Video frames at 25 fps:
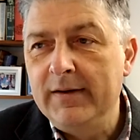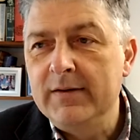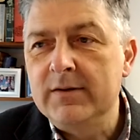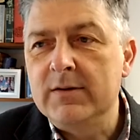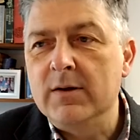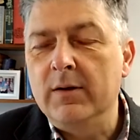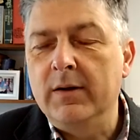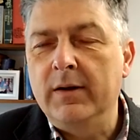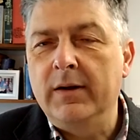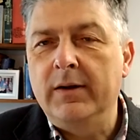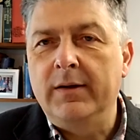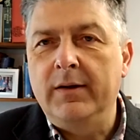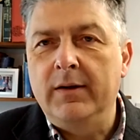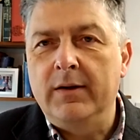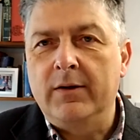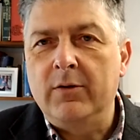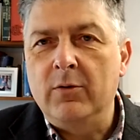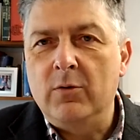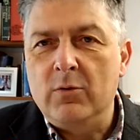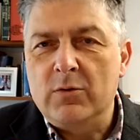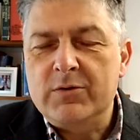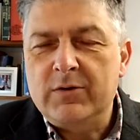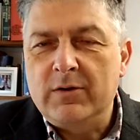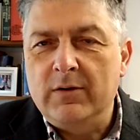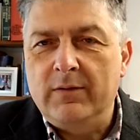so that the
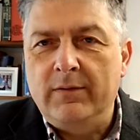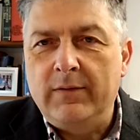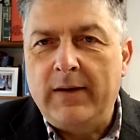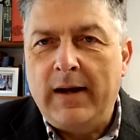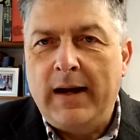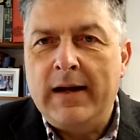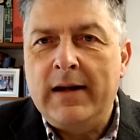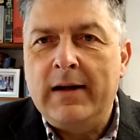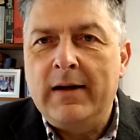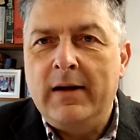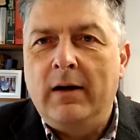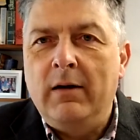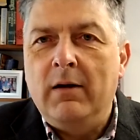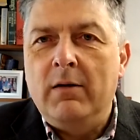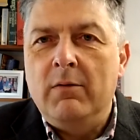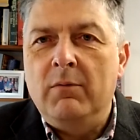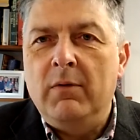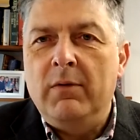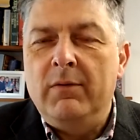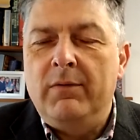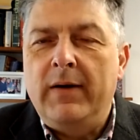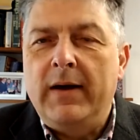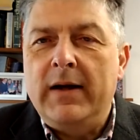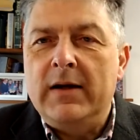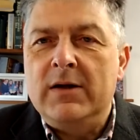thoughts of anger and
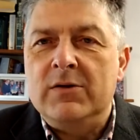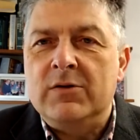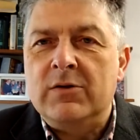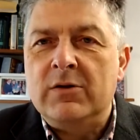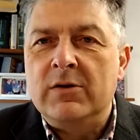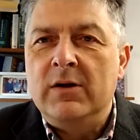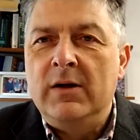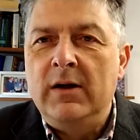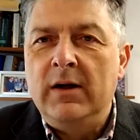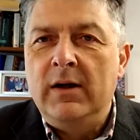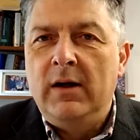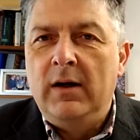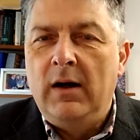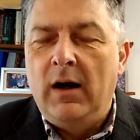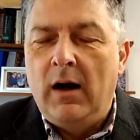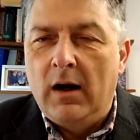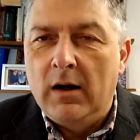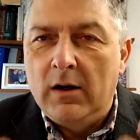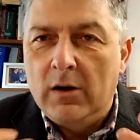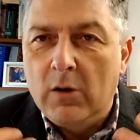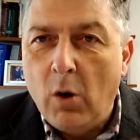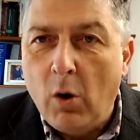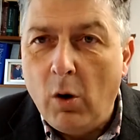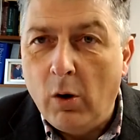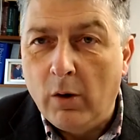revenge
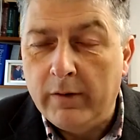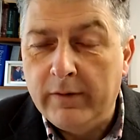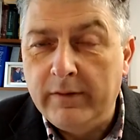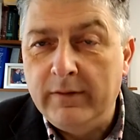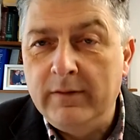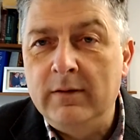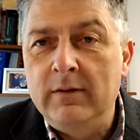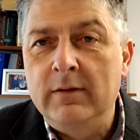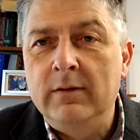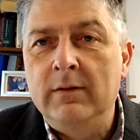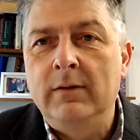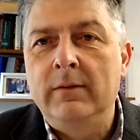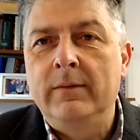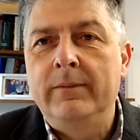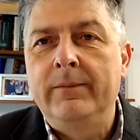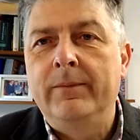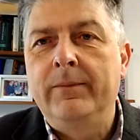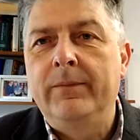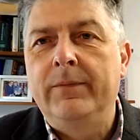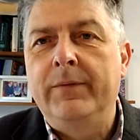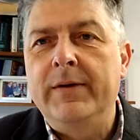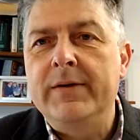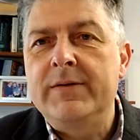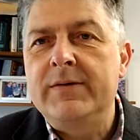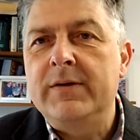are gone.
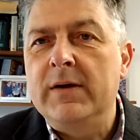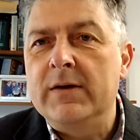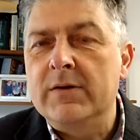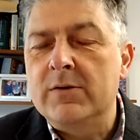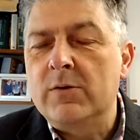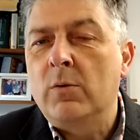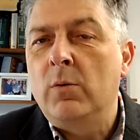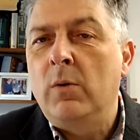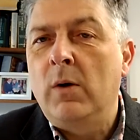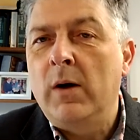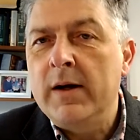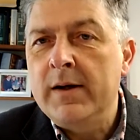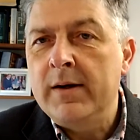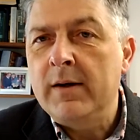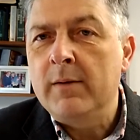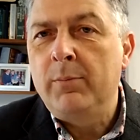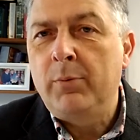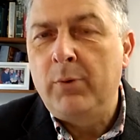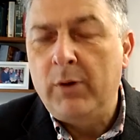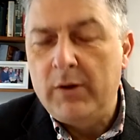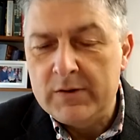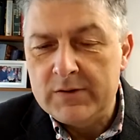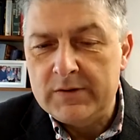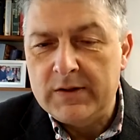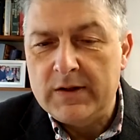This is quite a
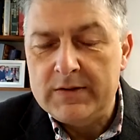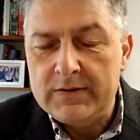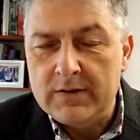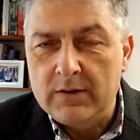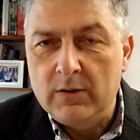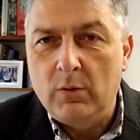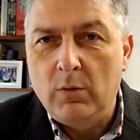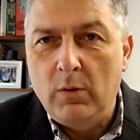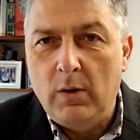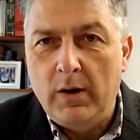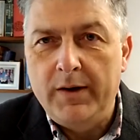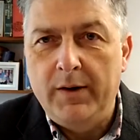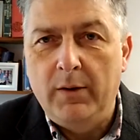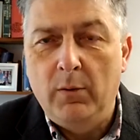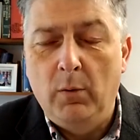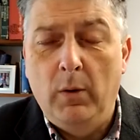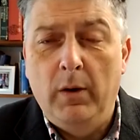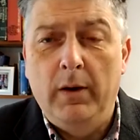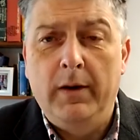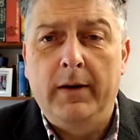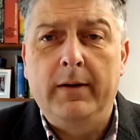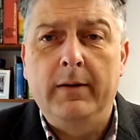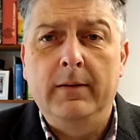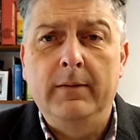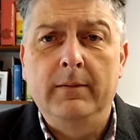process and quite a
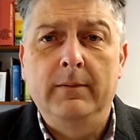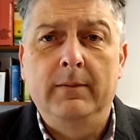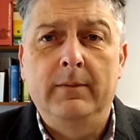work.